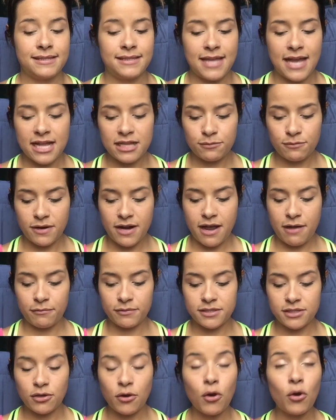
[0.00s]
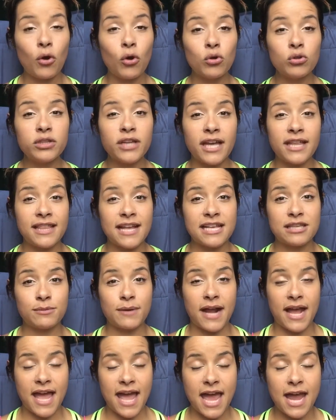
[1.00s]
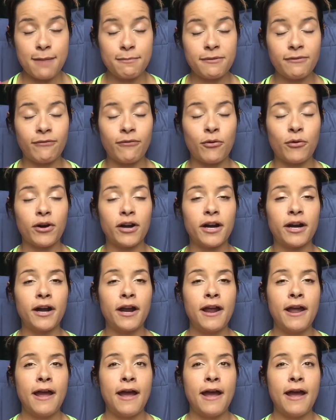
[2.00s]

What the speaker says: That's what I was told, and that's what I aimed for,